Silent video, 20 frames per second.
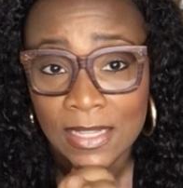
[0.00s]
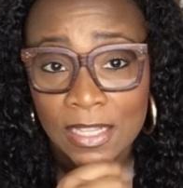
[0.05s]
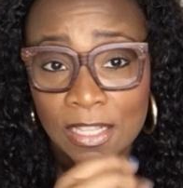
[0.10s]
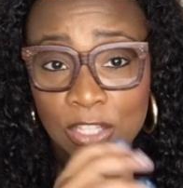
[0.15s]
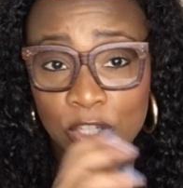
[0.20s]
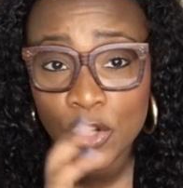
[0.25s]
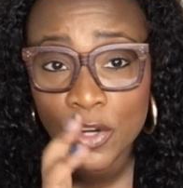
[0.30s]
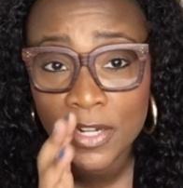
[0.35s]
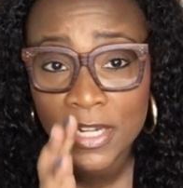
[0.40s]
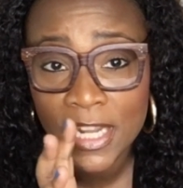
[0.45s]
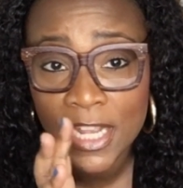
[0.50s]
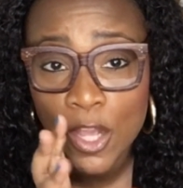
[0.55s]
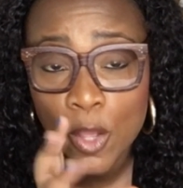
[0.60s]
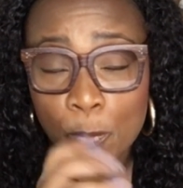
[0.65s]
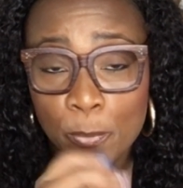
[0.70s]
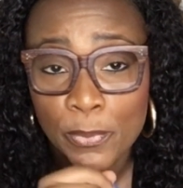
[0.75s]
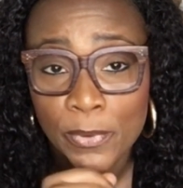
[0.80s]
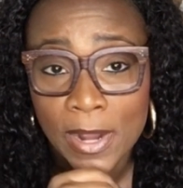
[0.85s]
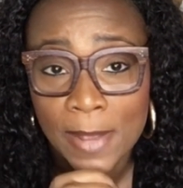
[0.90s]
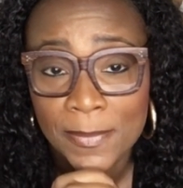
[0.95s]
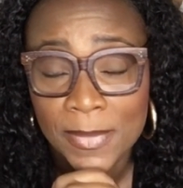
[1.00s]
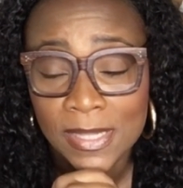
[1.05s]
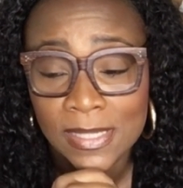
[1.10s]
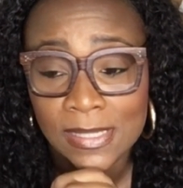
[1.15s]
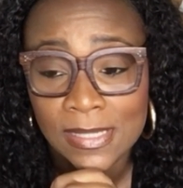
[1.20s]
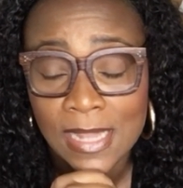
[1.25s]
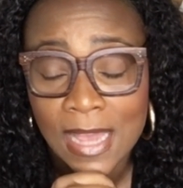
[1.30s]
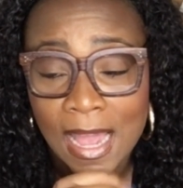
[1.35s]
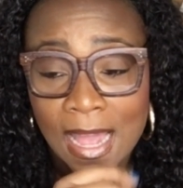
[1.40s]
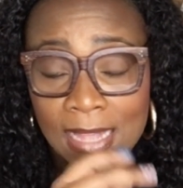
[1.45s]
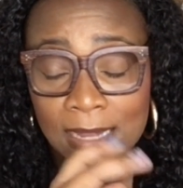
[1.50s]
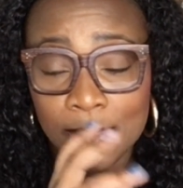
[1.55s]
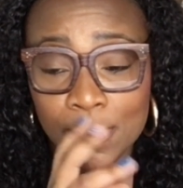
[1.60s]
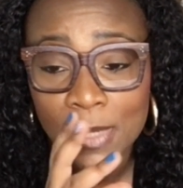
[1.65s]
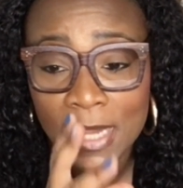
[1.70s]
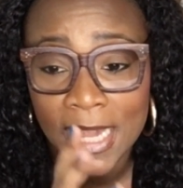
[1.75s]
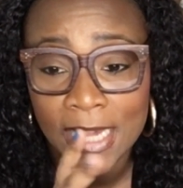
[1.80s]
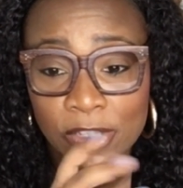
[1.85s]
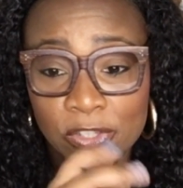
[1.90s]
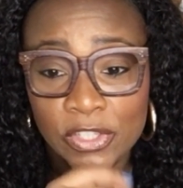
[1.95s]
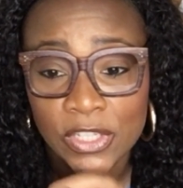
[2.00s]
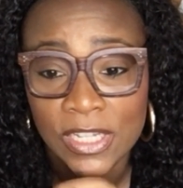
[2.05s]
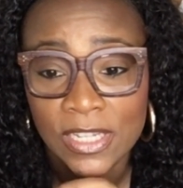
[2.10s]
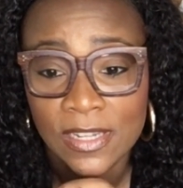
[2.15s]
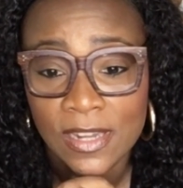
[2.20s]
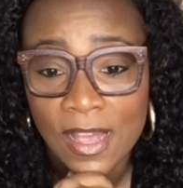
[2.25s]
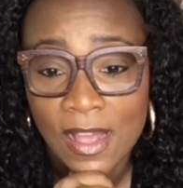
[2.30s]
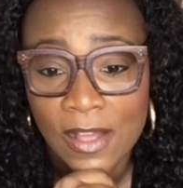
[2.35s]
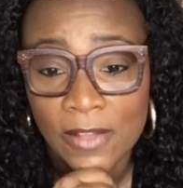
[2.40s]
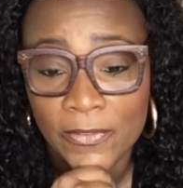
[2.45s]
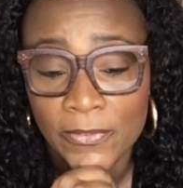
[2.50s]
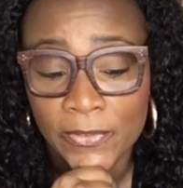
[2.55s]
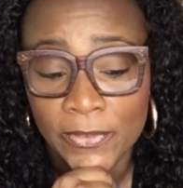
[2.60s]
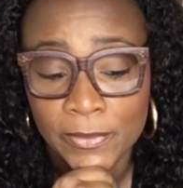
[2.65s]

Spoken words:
Your nail prep is not etched enough.